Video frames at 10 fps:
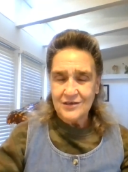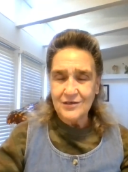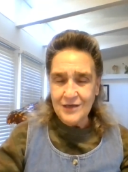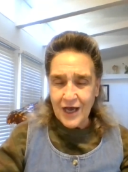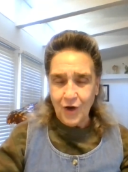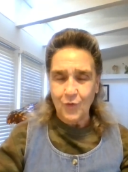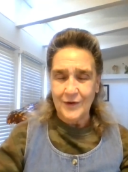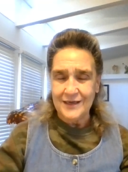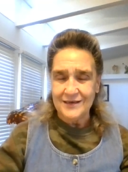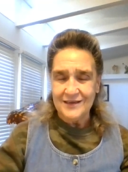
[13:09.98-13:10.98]

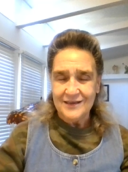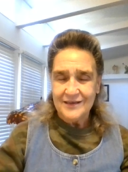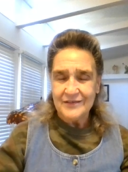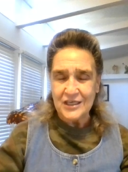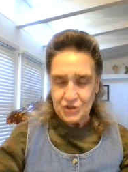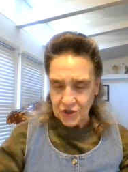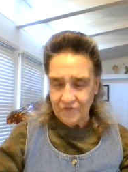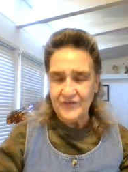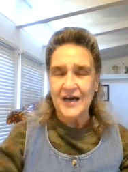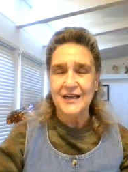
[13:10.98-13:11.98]
knowing that
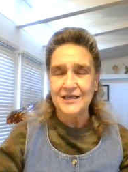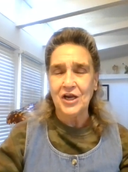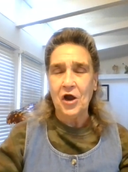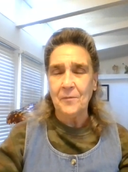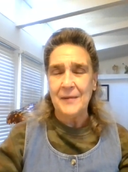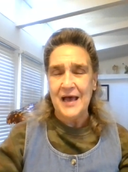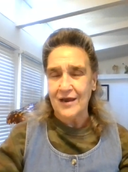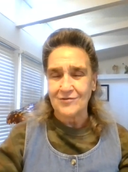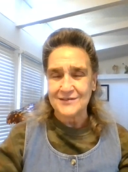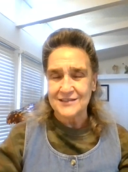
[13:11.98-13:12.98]
you're fighting our
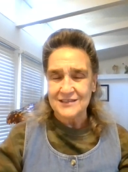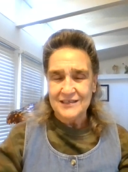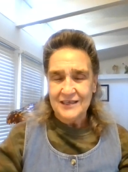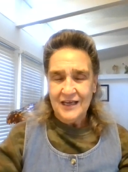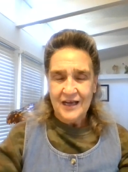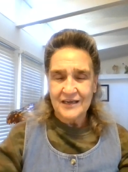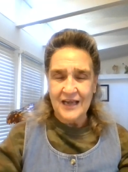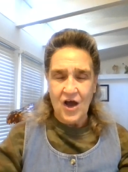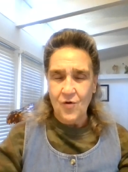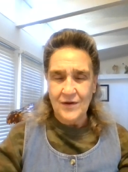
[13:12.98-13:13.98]
battles,
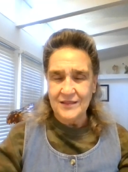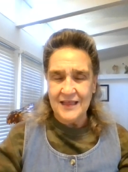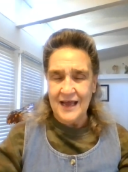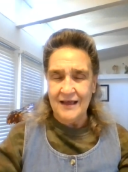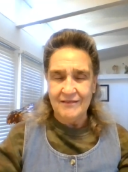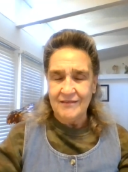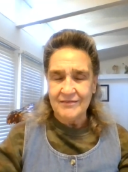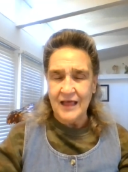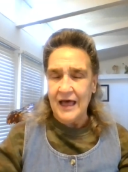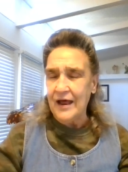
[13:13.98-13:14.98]
knowing that
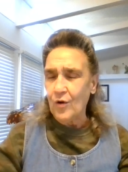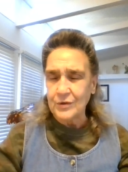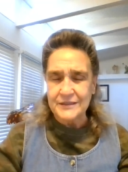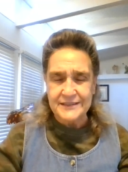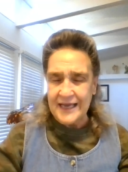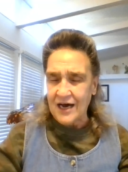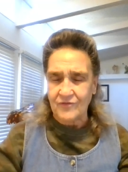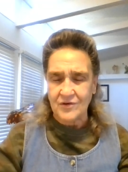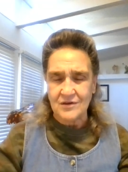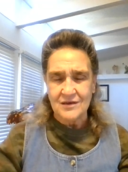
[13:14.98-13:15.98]
the old
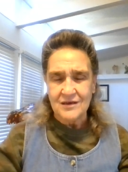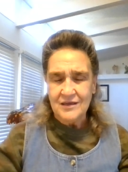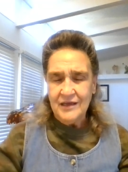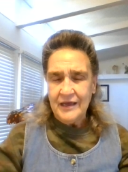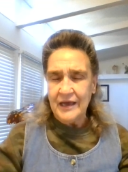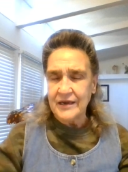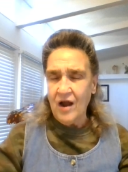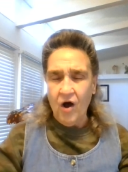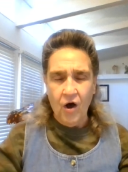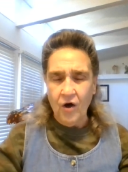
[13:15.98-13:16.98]
devil and
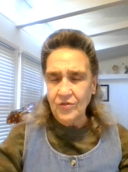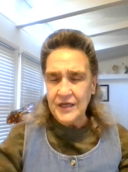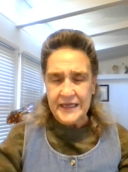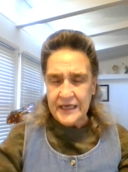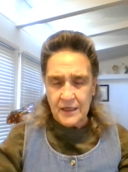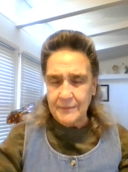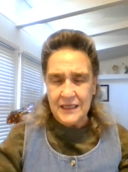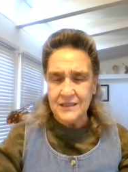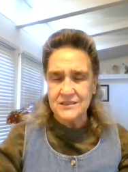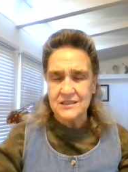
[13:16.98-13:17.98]
all the
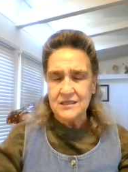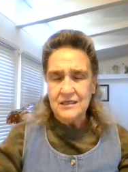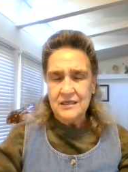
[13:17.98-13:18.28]
enemies,